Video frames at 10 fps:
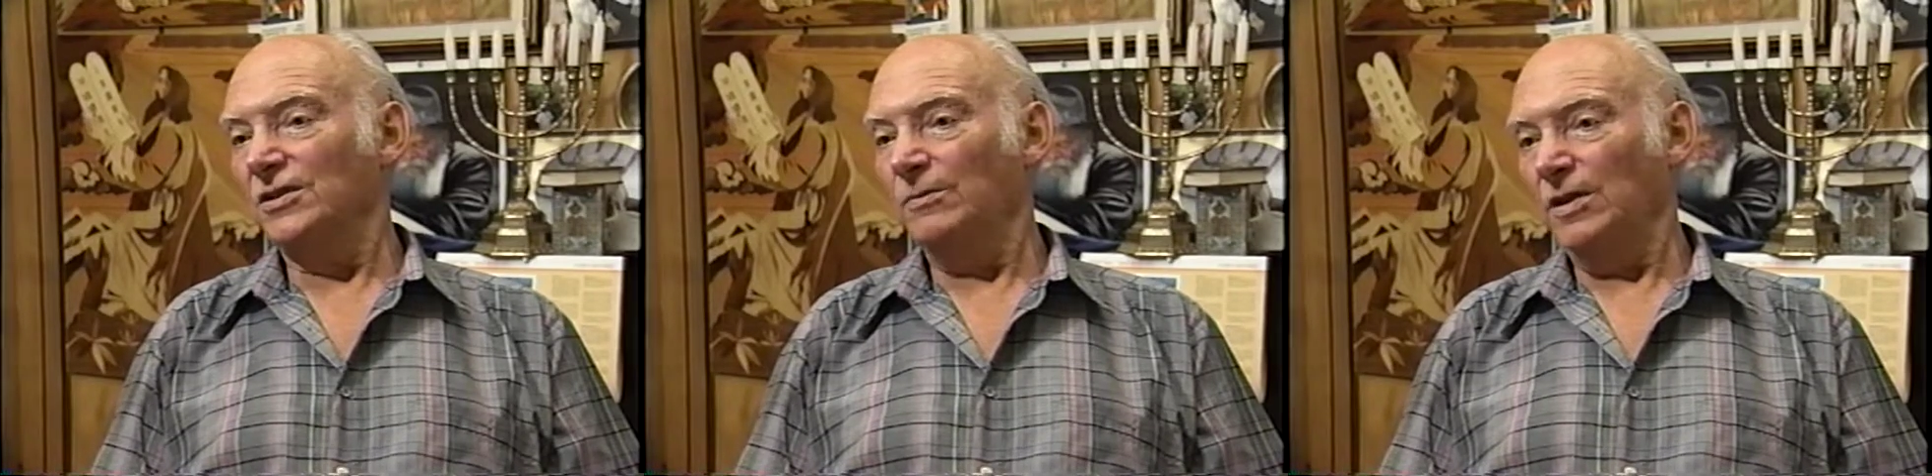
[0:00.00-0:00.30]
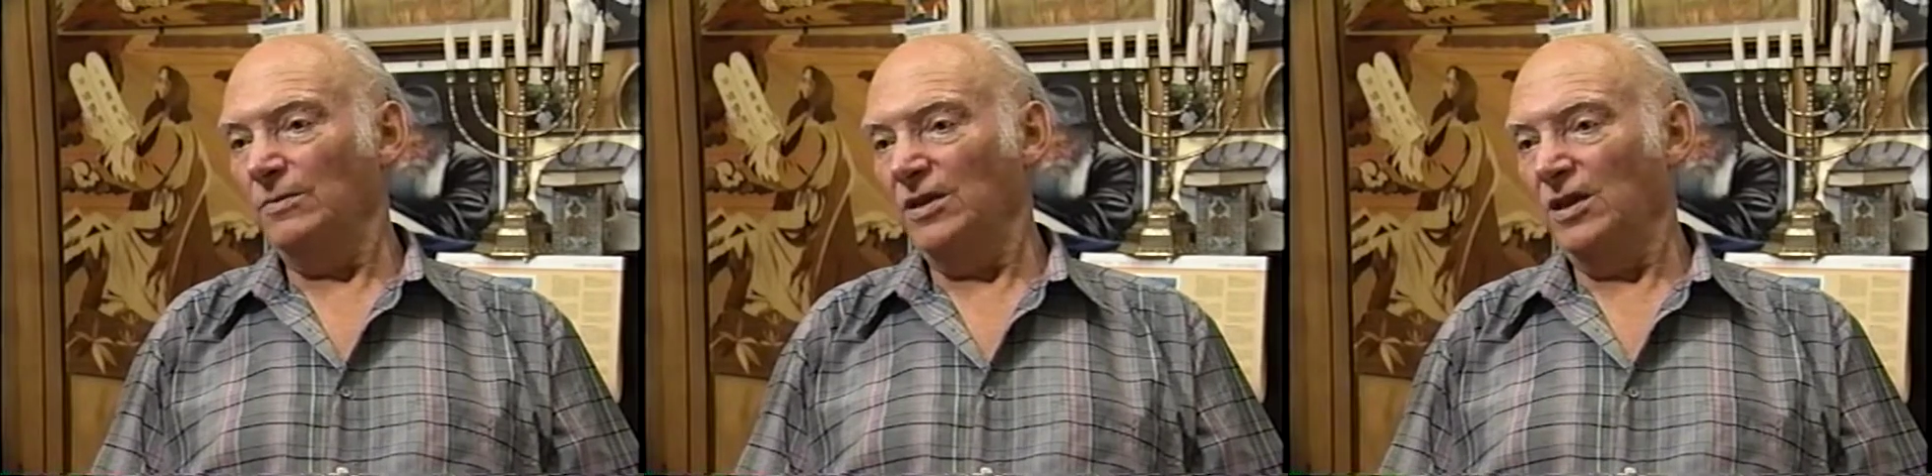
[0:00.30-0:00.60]

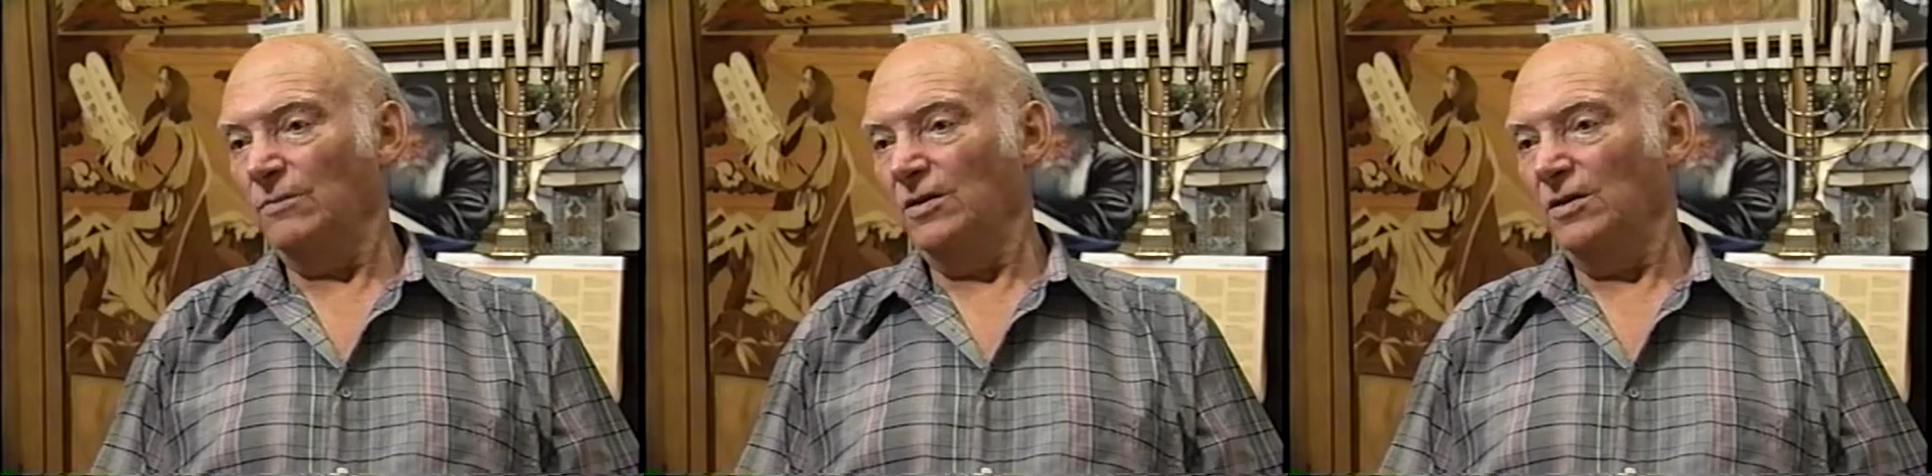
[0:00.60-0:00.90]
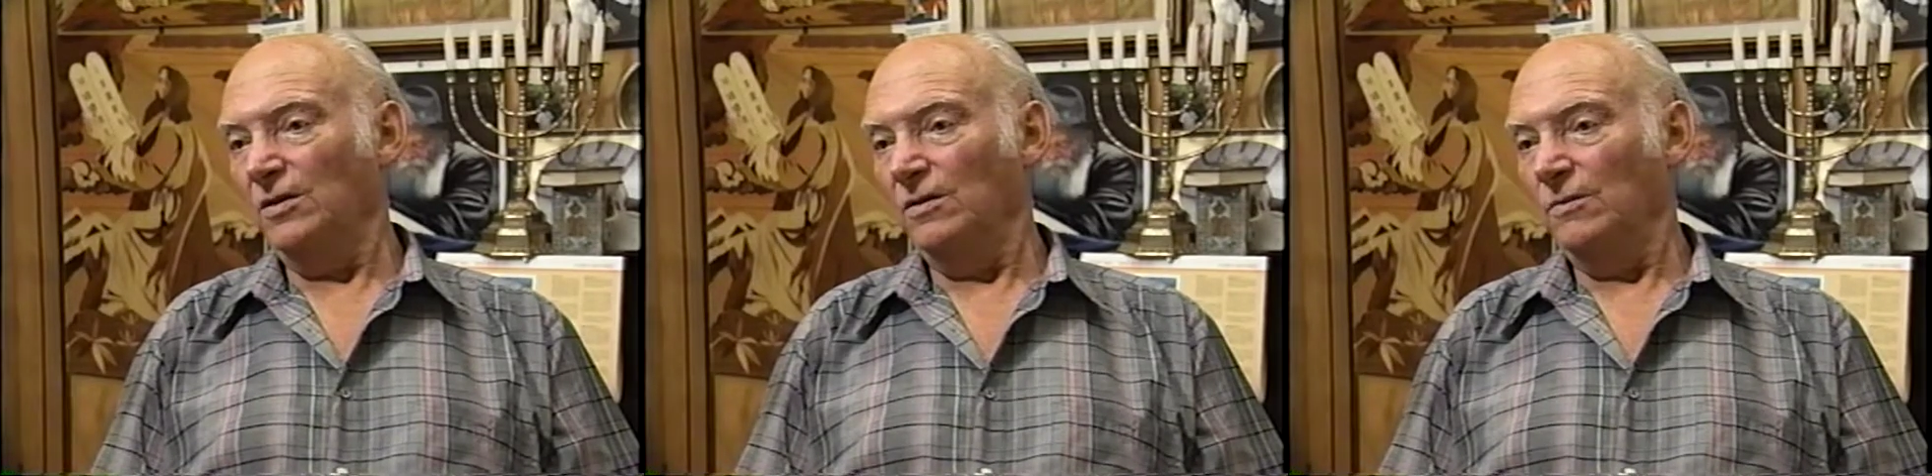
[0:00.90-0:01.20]
baby can be
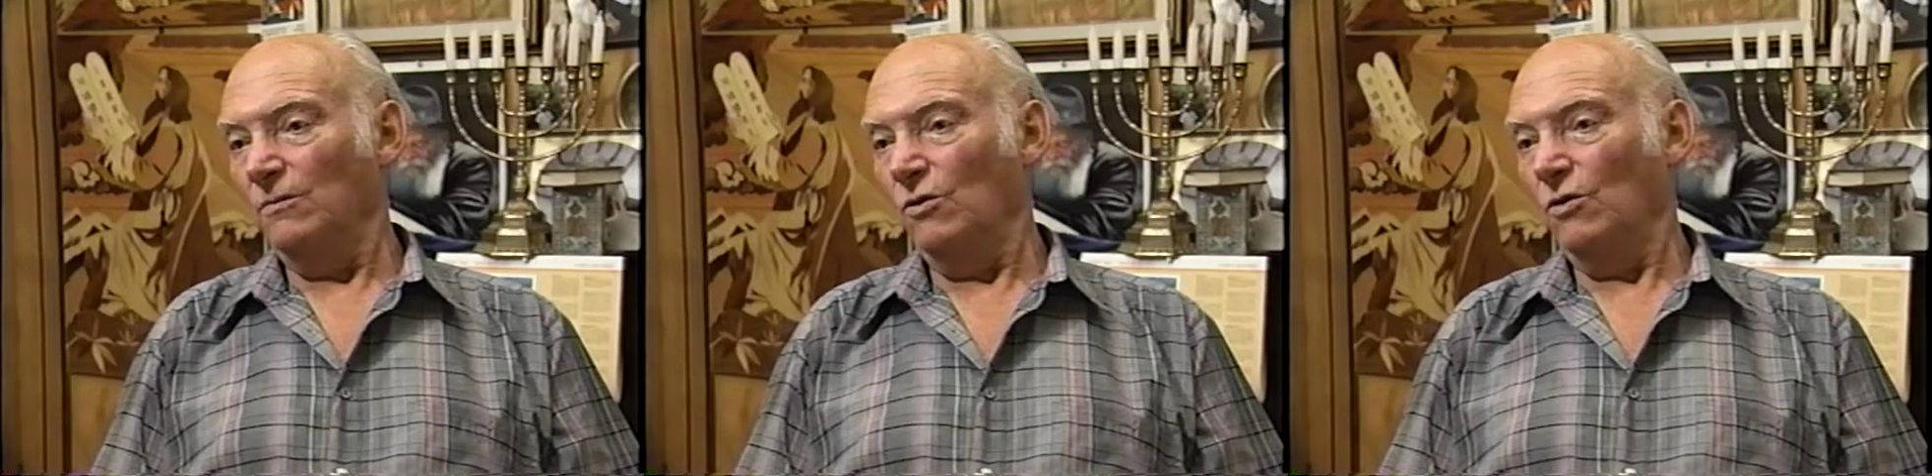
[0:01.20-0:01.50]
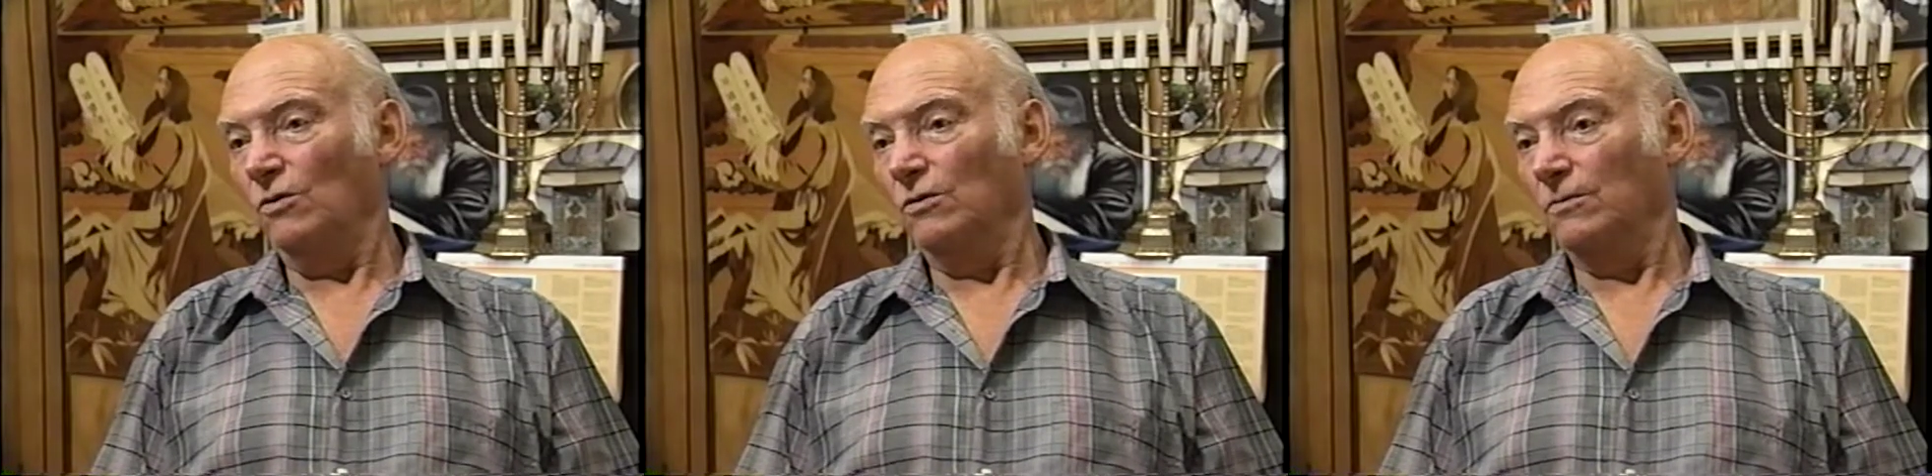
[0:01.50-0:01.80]
born.